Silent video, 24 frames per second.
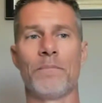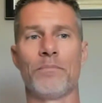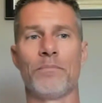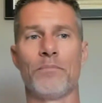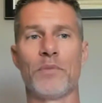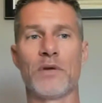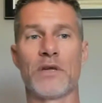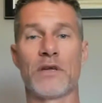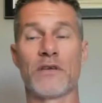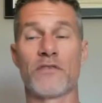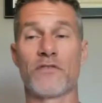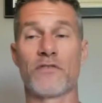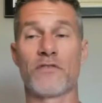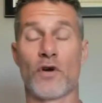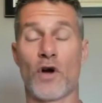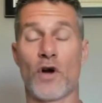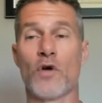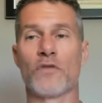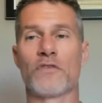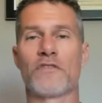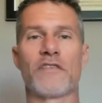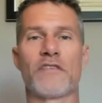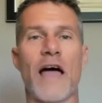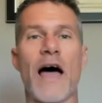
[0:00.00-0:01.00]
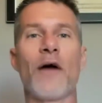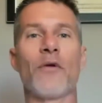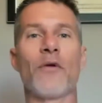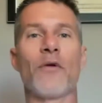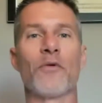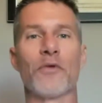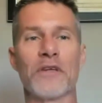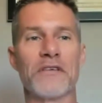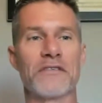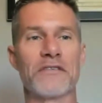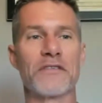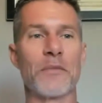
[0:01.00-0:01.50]
because their own
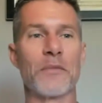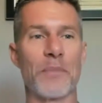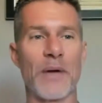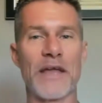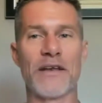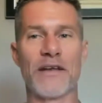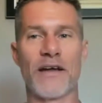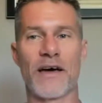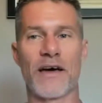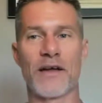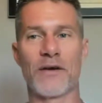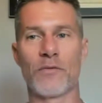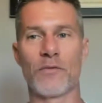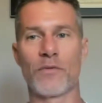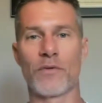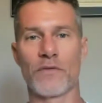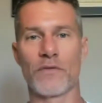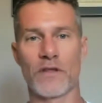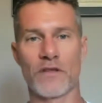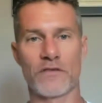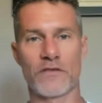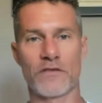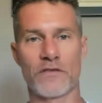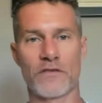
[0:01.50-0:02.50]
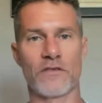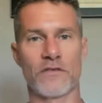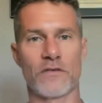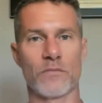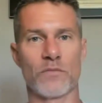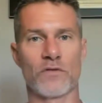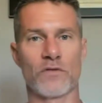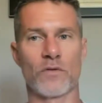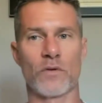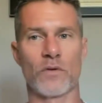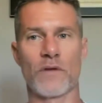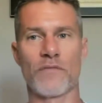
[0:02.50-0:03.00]
salaries depend on the system
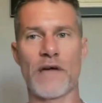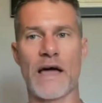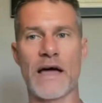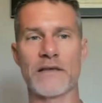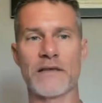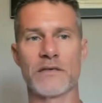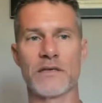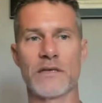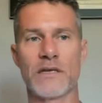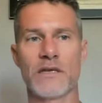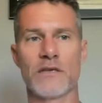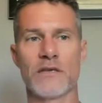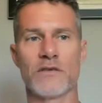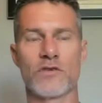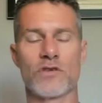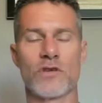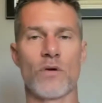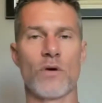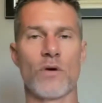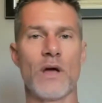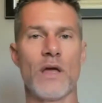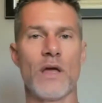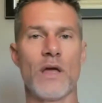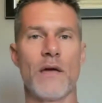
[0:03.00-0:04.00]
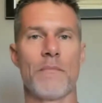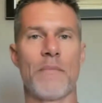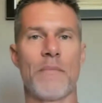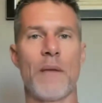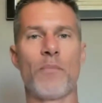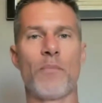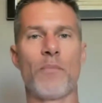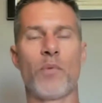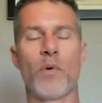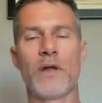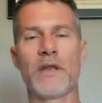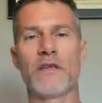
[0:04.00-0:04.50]
sort of as it is. So
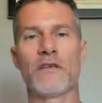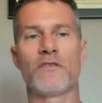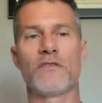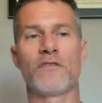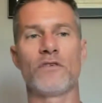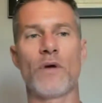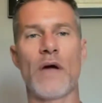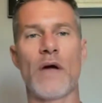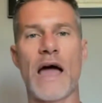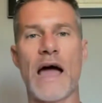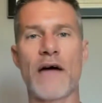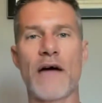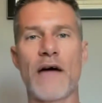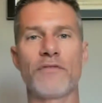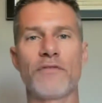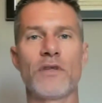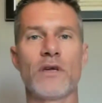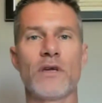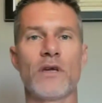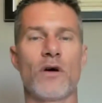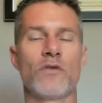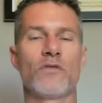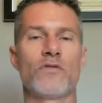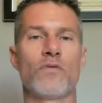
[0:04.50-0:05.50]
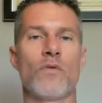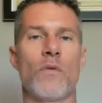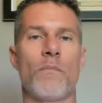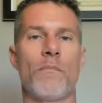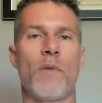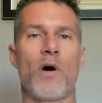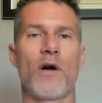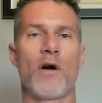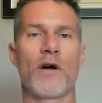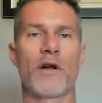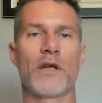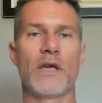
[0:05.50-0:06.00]
my point is, you have to go to a
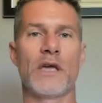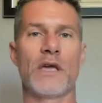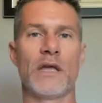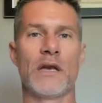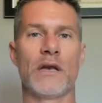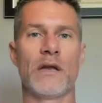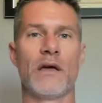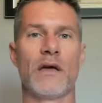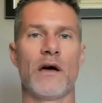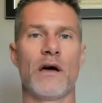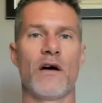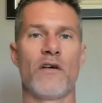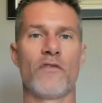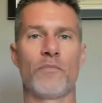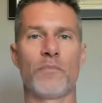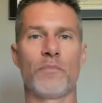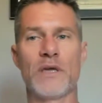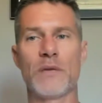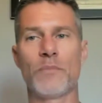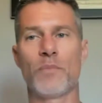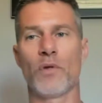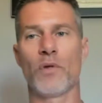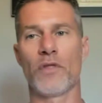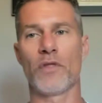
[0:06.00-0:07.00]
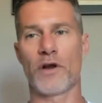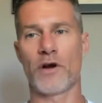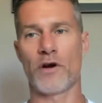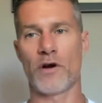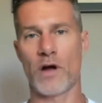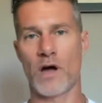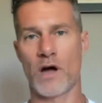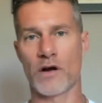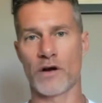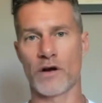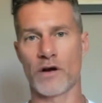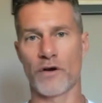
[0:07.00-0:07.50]
market of people that are
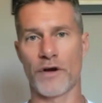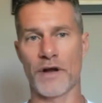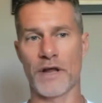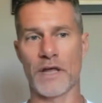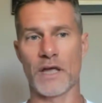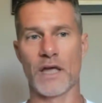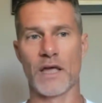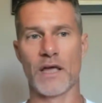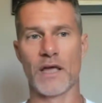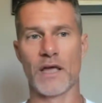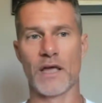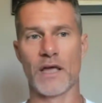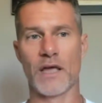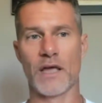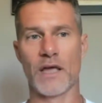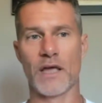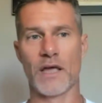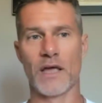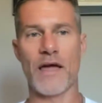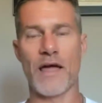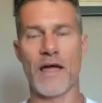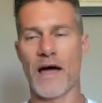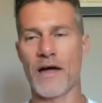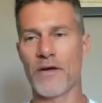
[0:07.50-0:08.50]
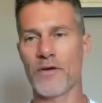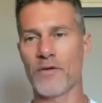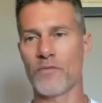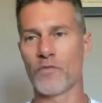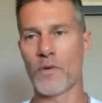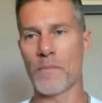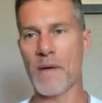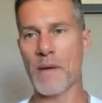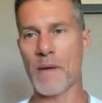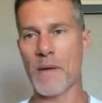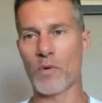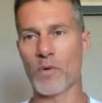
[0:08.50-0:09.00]
hungry. I
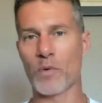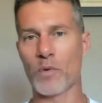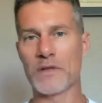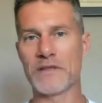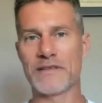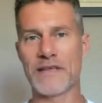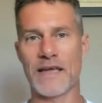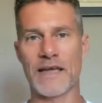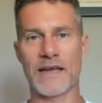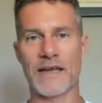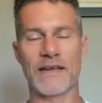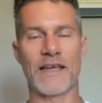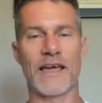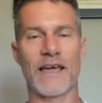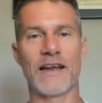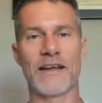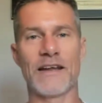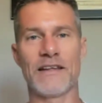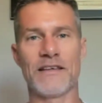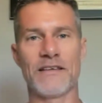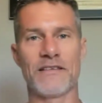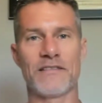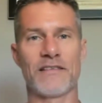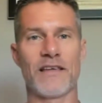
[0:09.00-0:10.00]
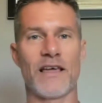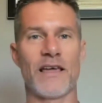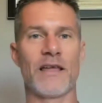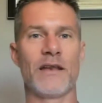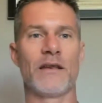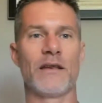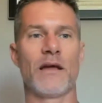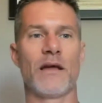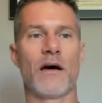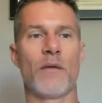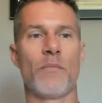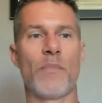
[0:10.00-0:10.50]
remember what Dan Kennedy
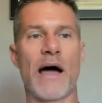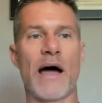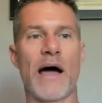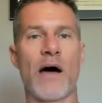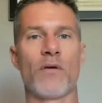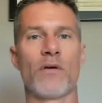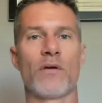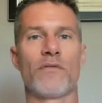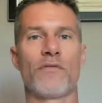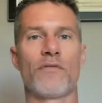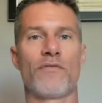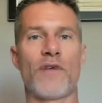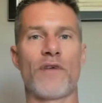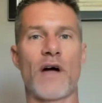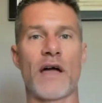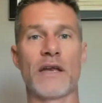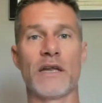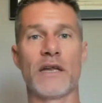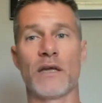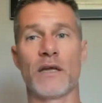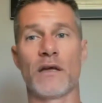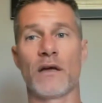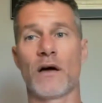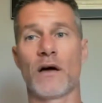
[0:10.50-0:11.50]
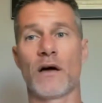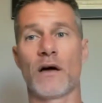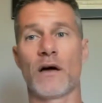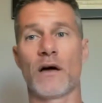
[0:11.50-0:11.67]
said about finding